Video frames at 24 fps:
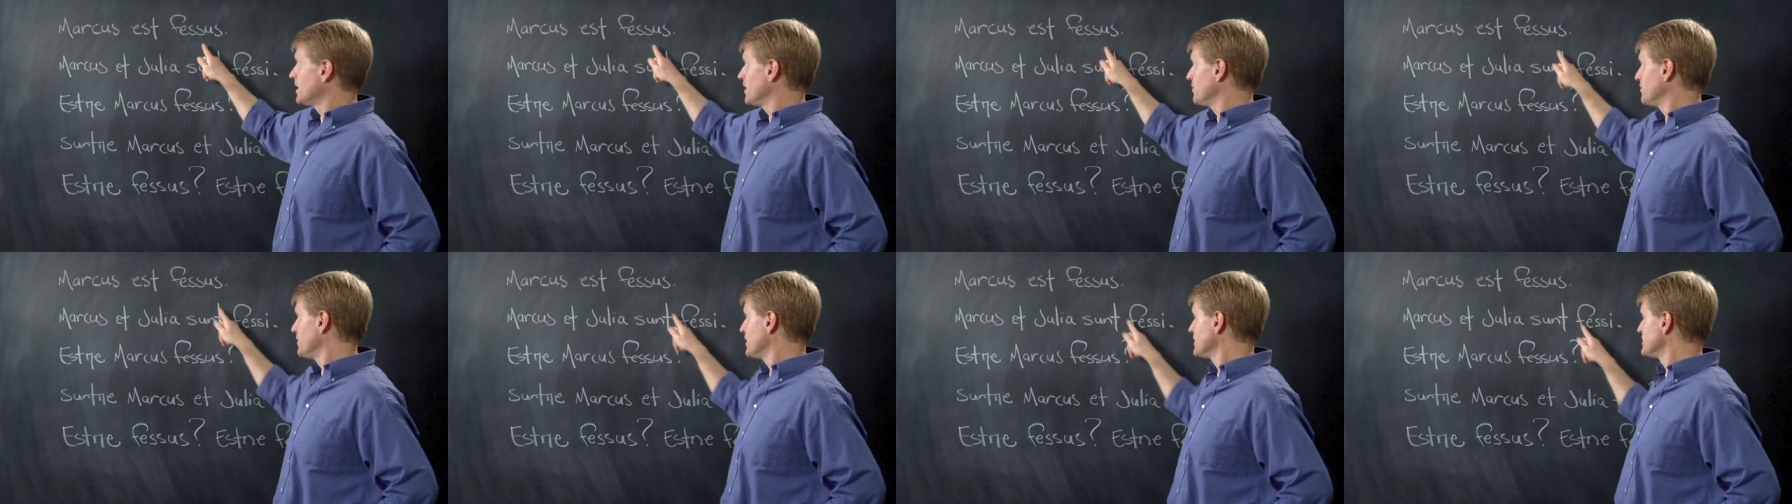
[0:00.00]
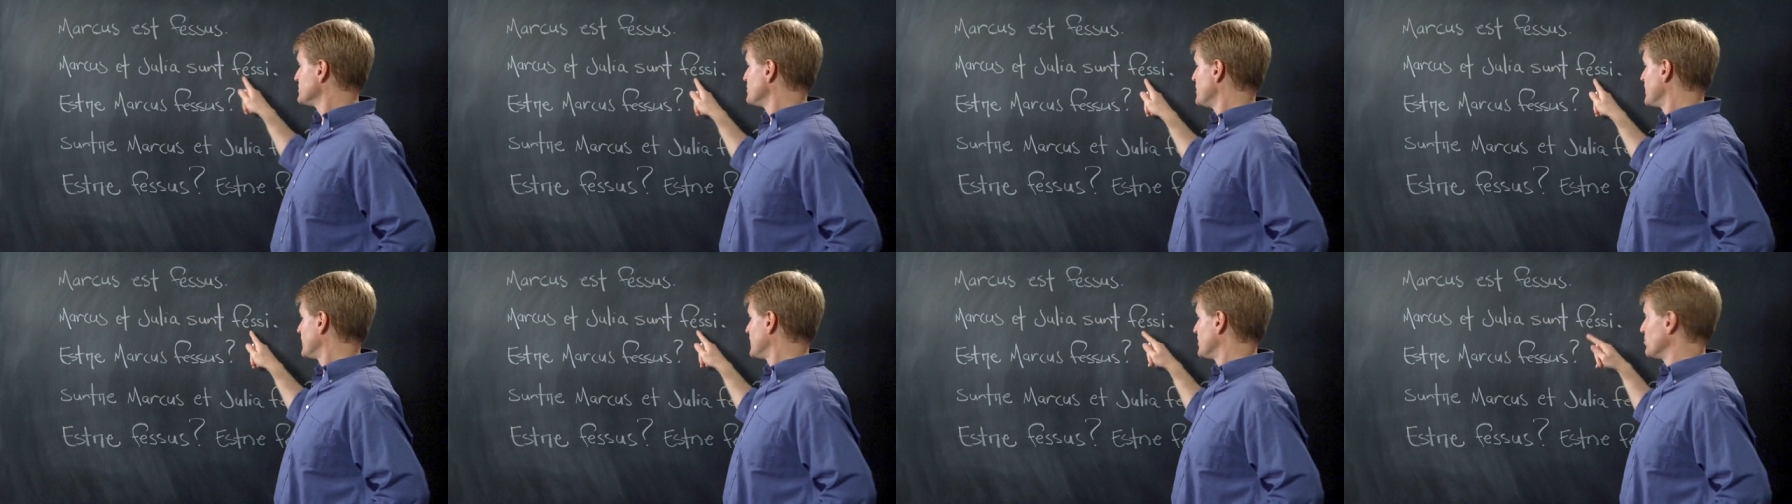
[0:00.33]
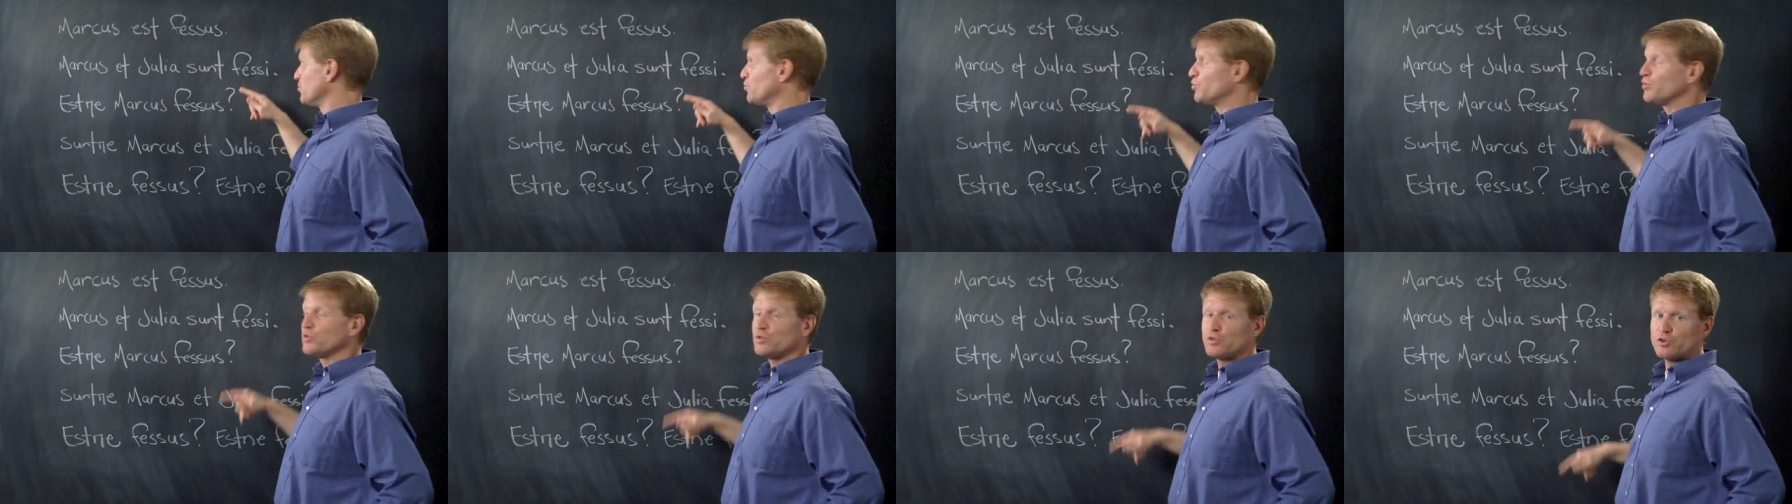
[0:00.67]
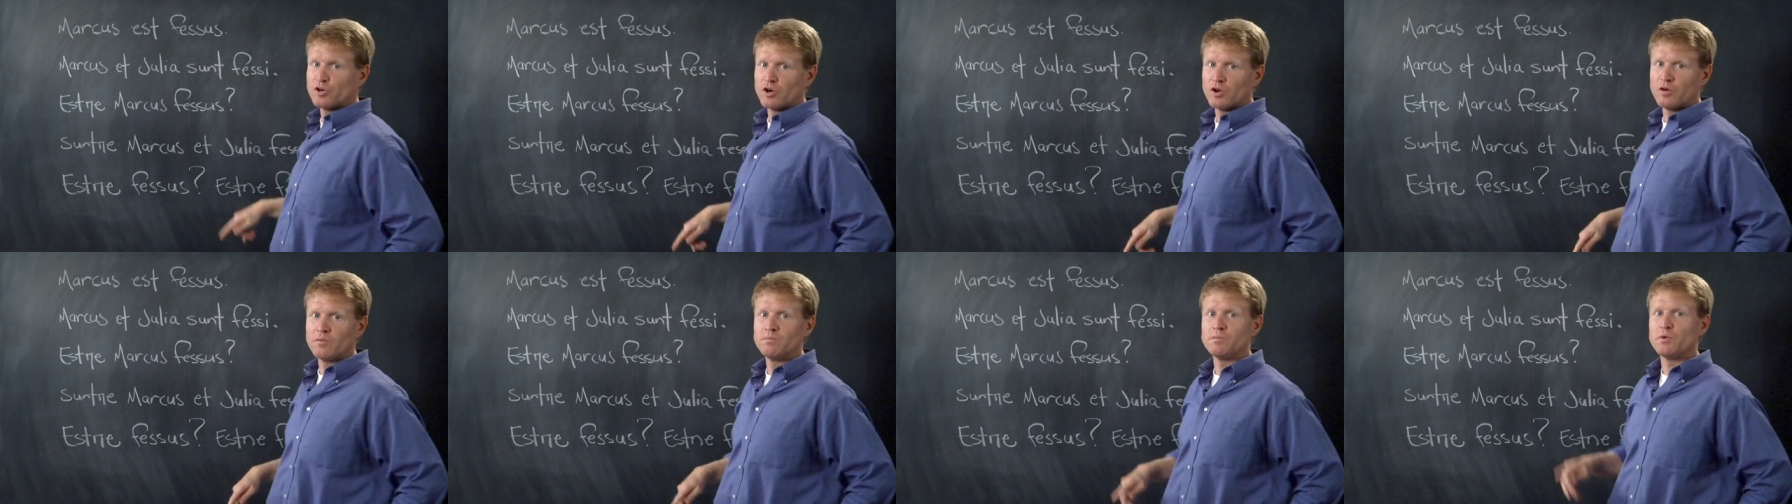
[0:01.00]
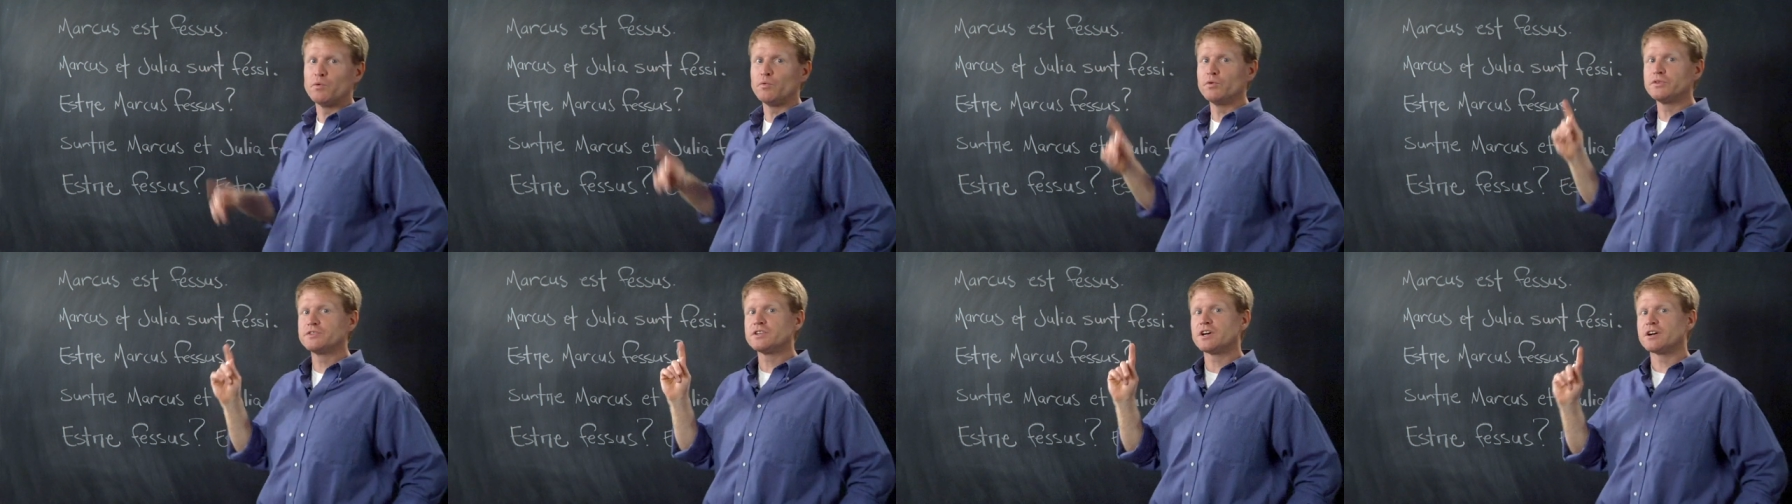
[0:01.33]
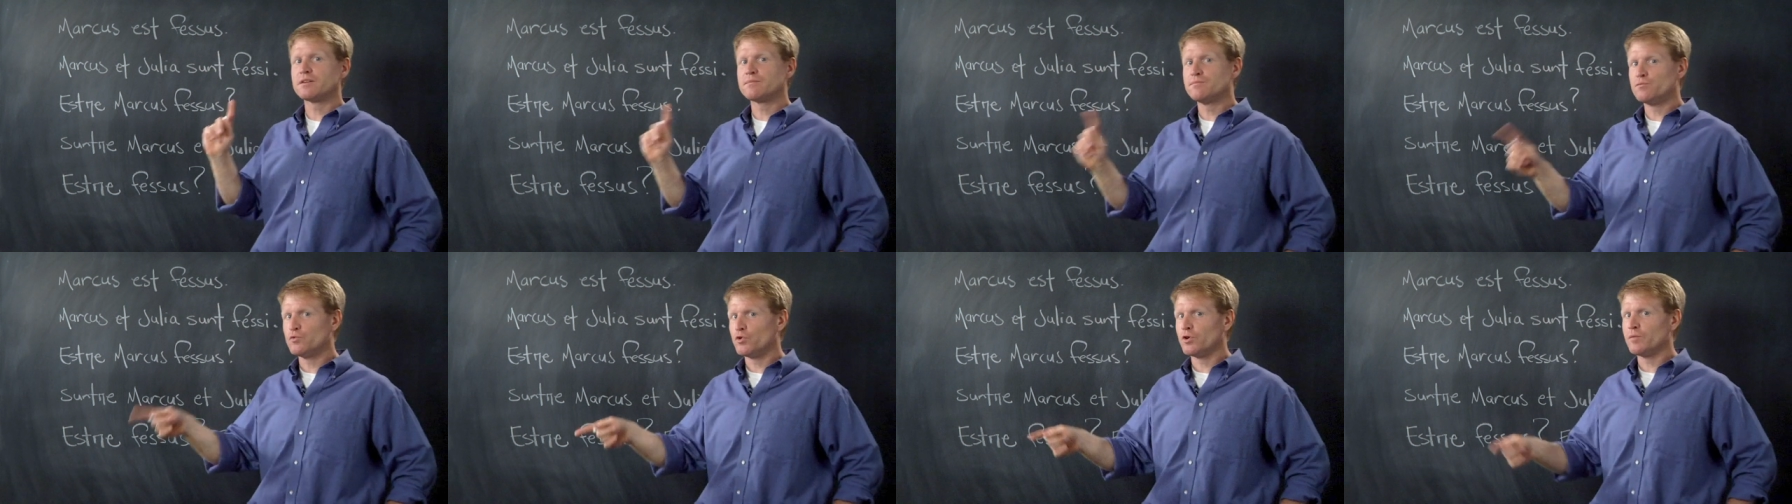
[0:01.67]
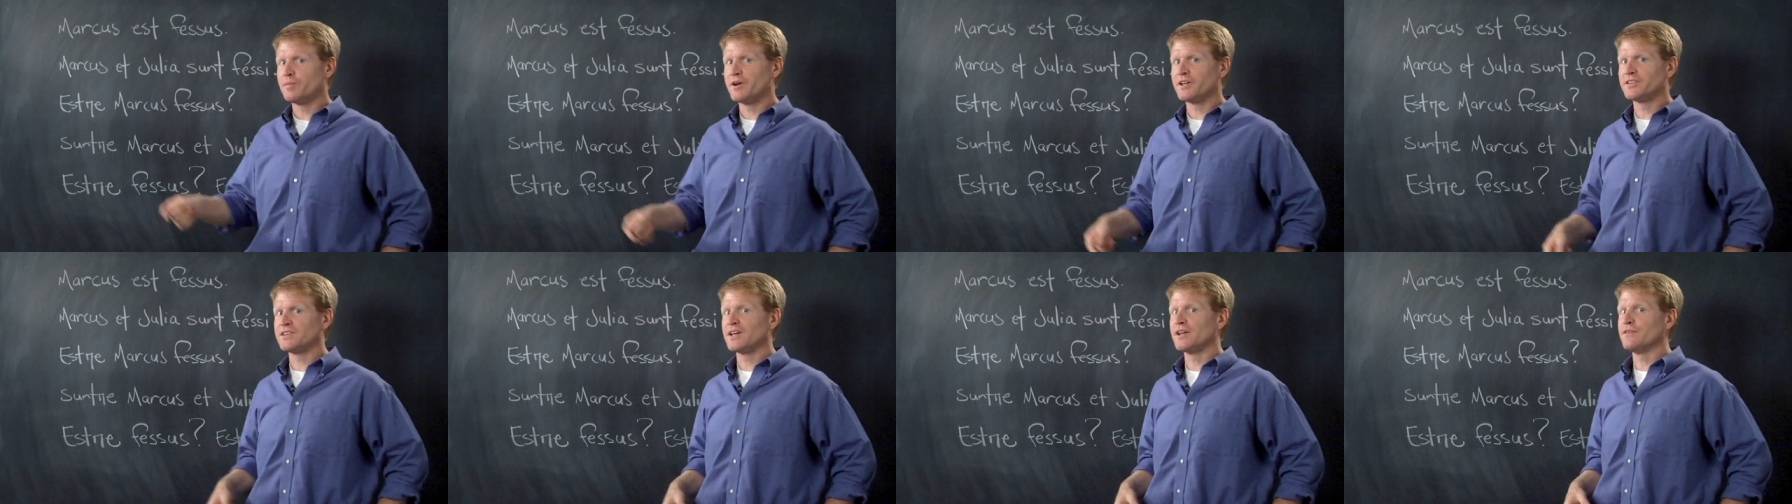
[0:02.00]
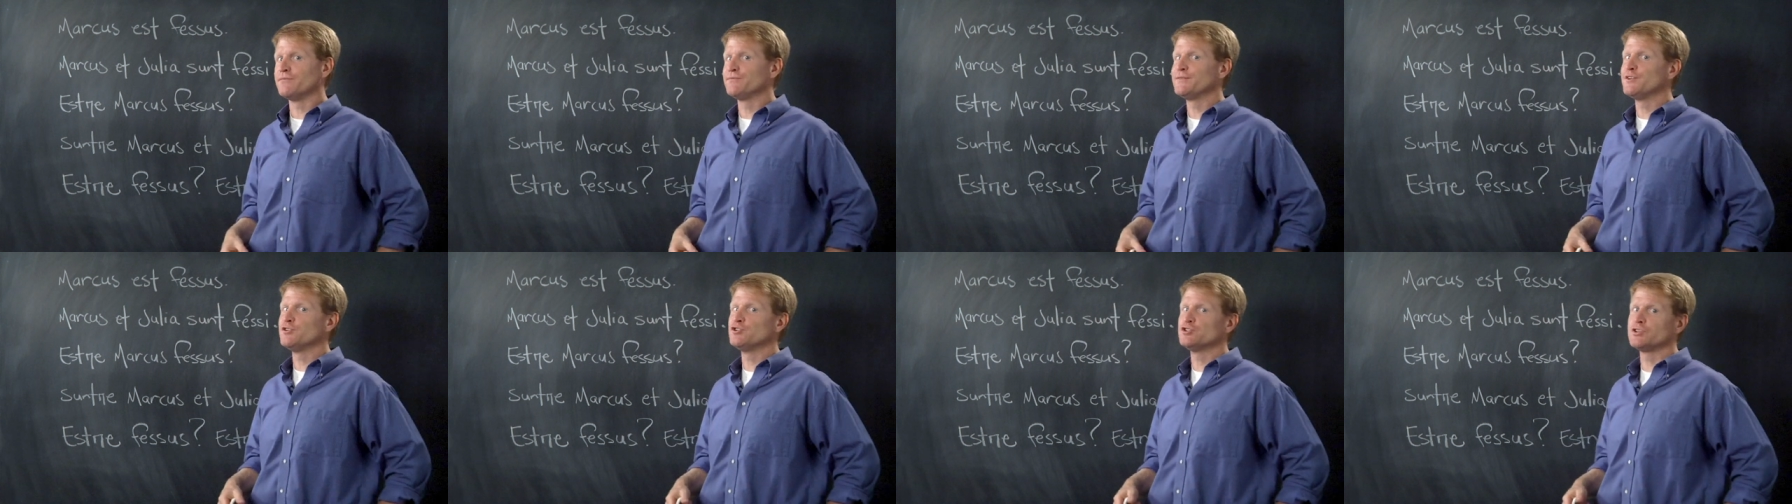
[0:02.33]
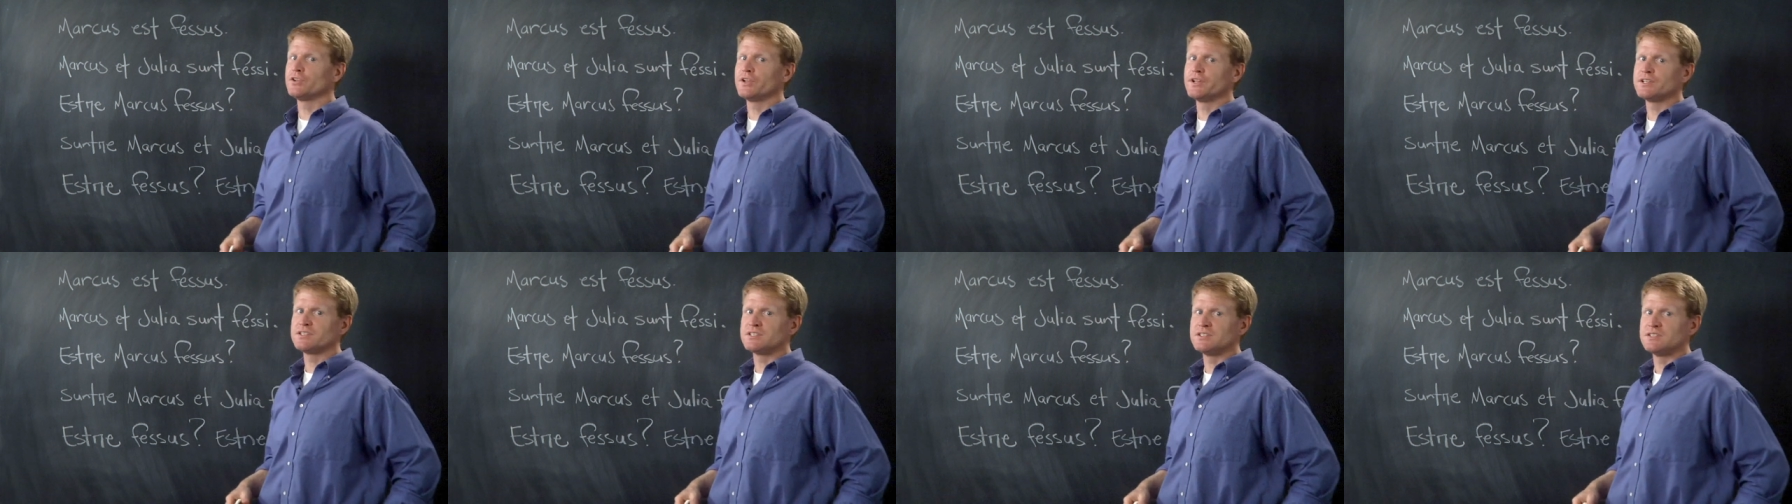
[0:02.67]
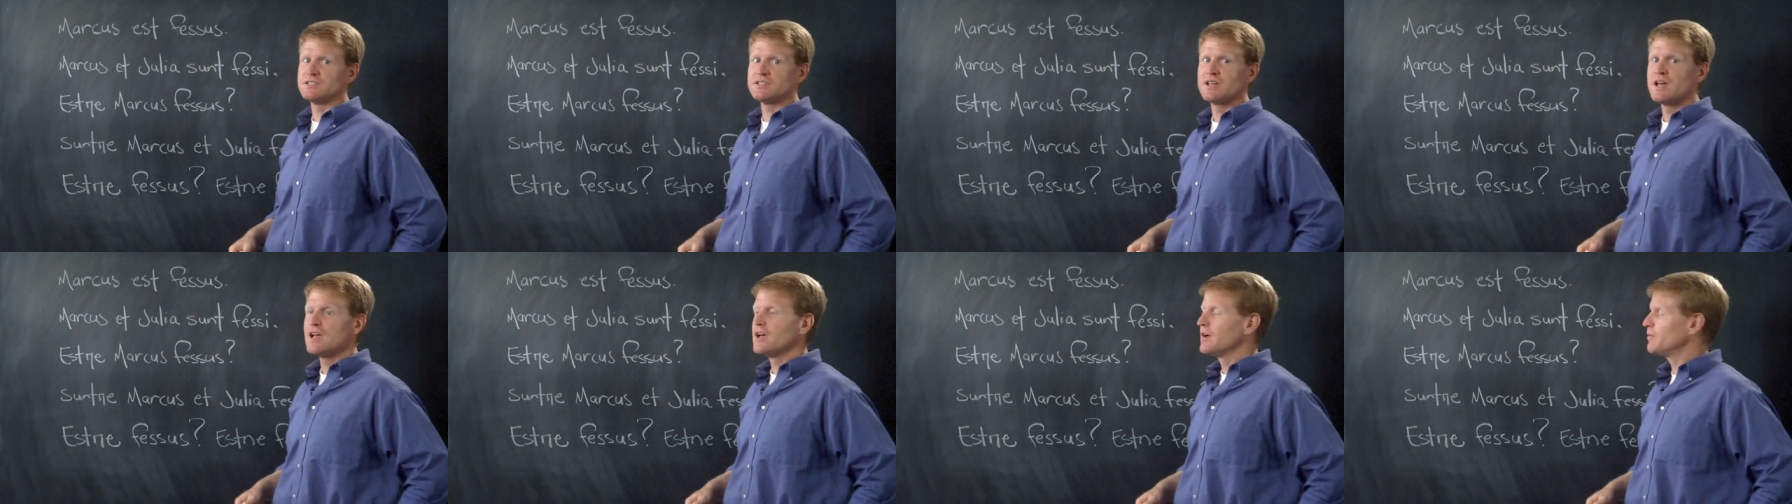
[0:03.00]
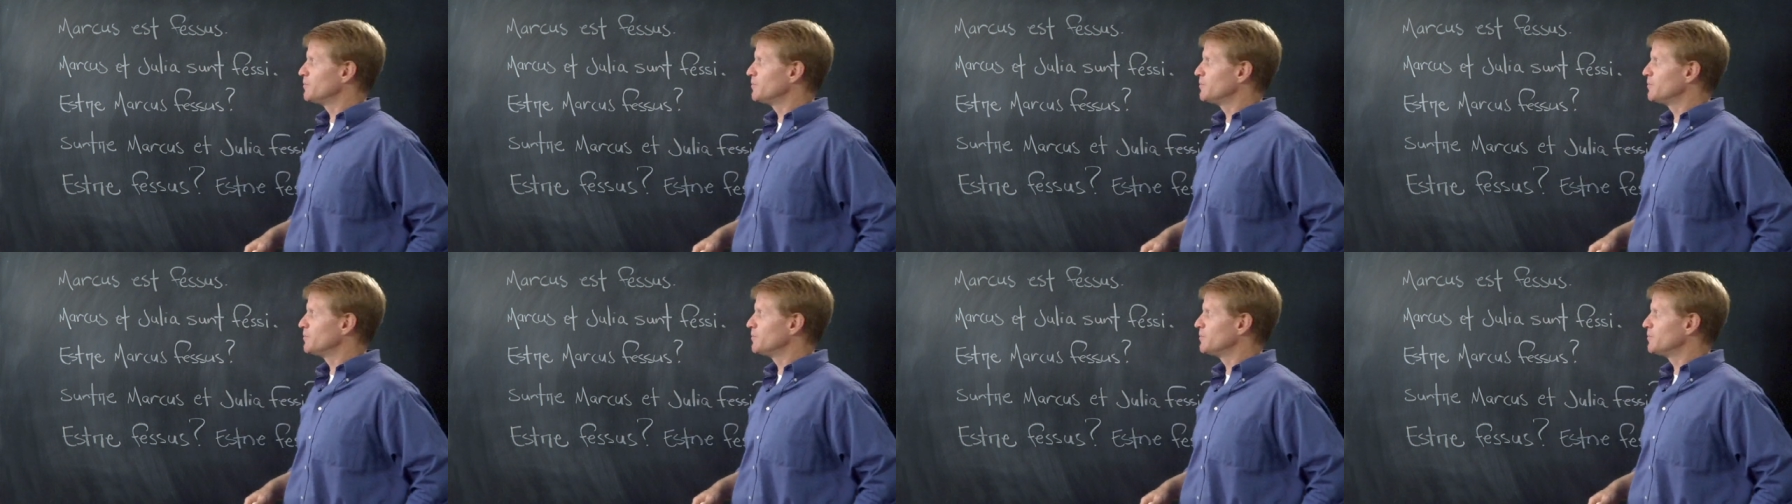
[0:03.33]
and we had to make it plural. But we'll talk more about that in future lessons.